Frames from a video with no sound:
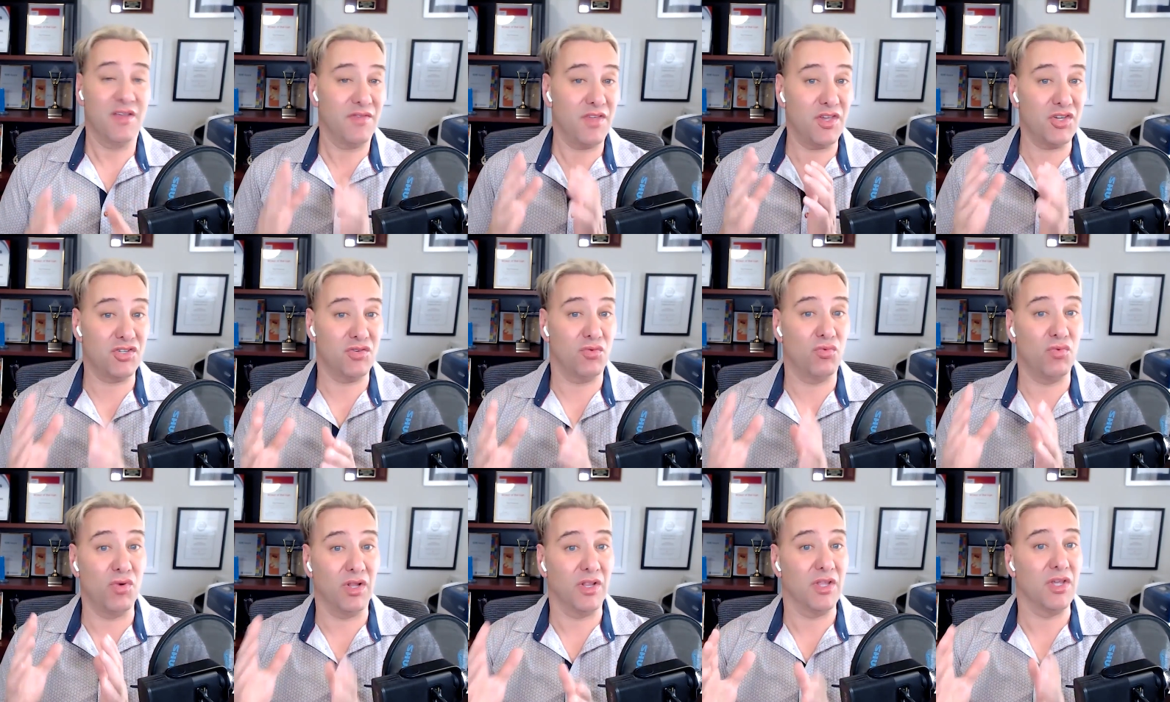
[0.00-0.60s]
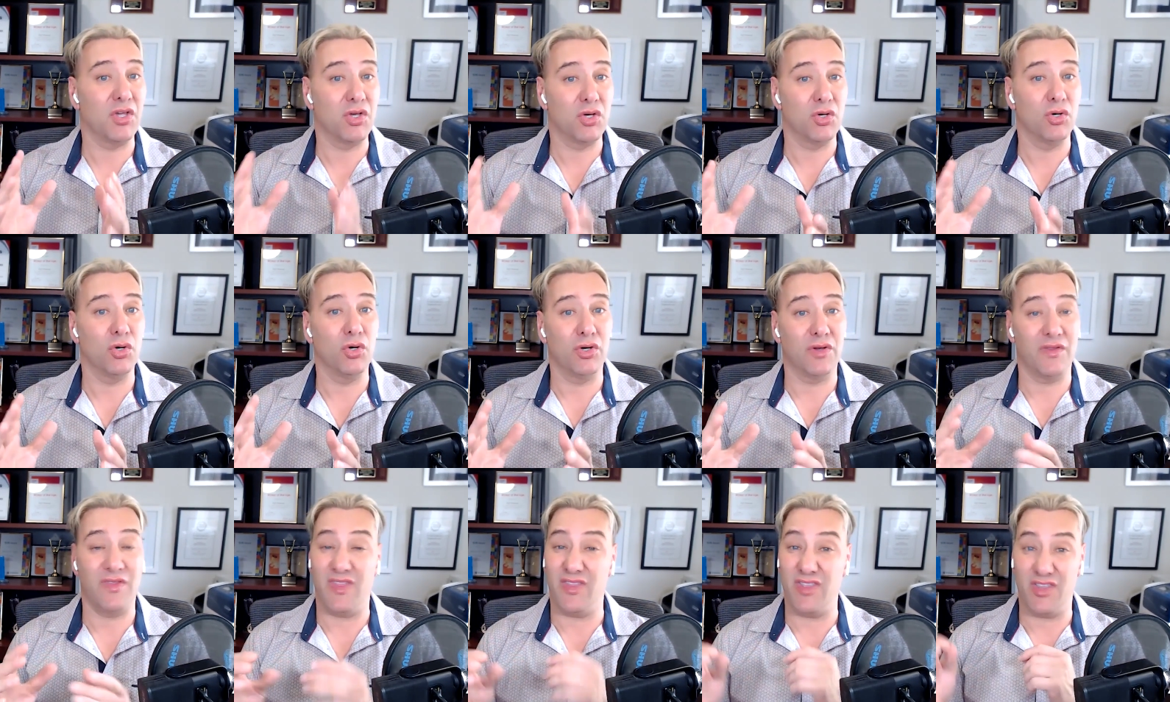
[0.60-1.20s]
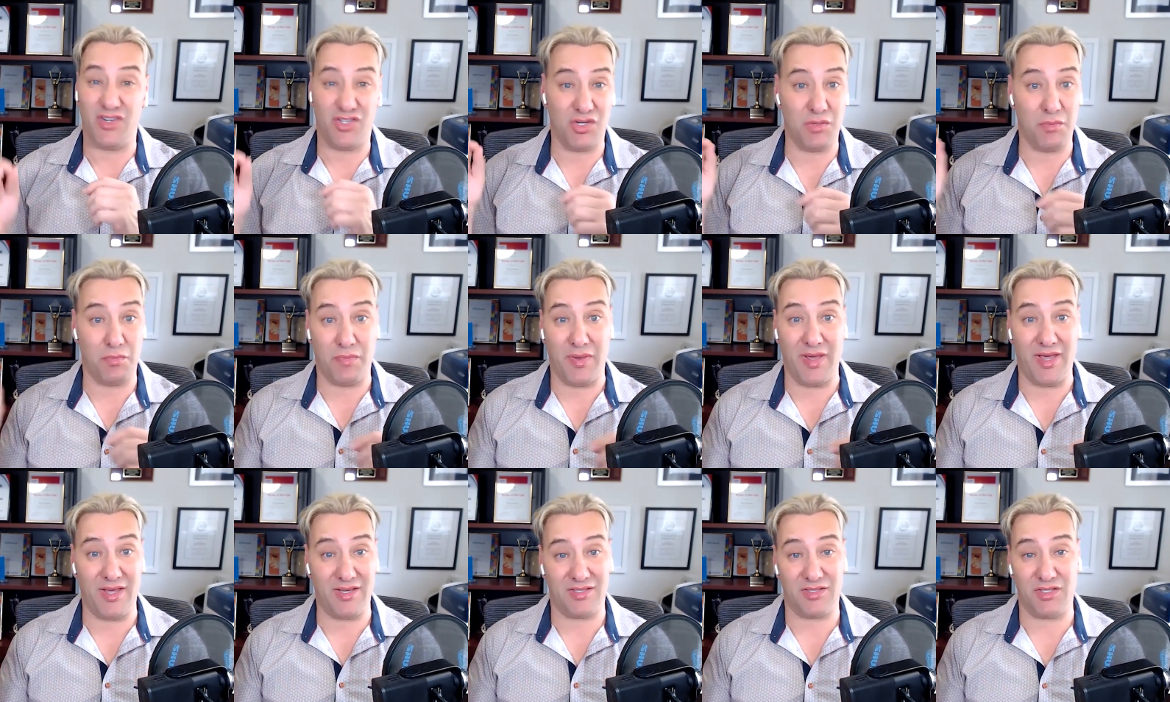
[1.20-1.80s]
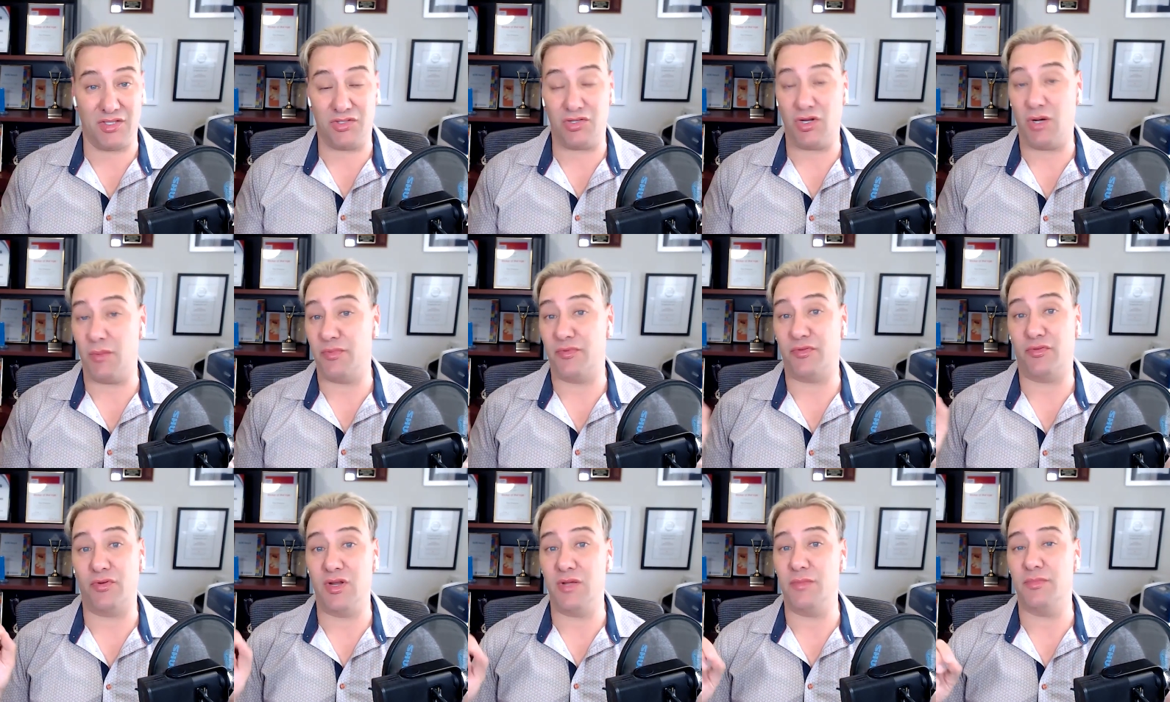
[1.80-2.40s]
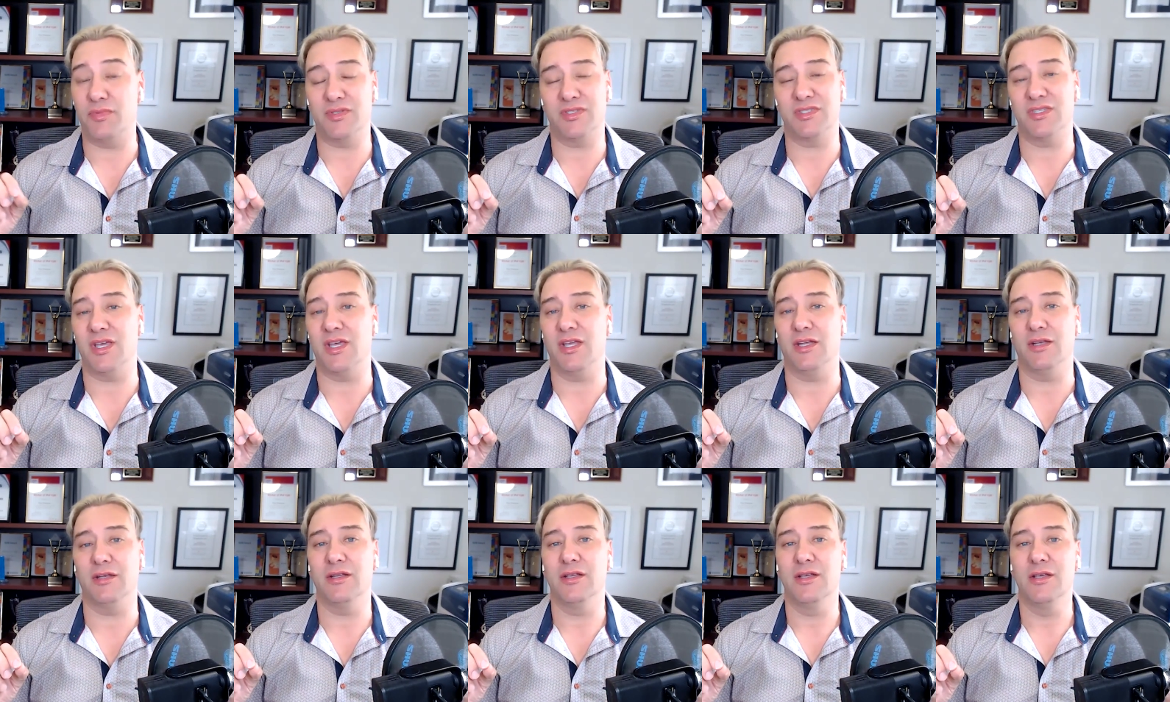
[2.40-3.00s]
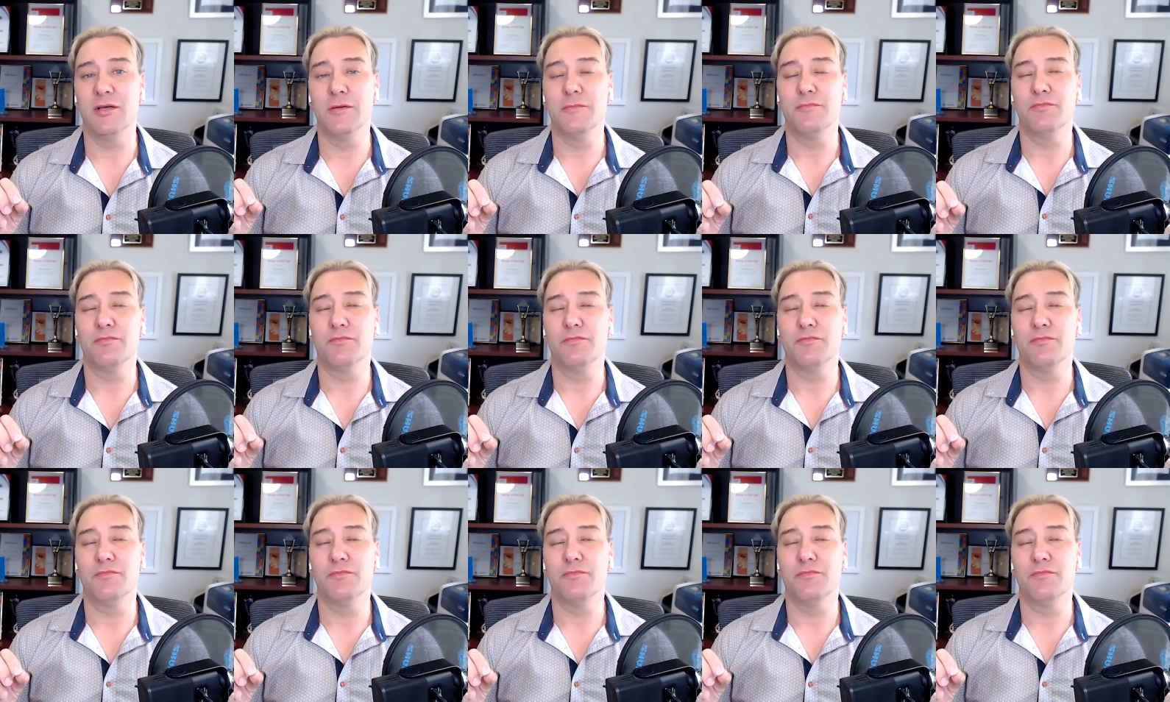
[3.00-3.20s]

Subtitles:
there's your really good, and then there's your best, the top 3%.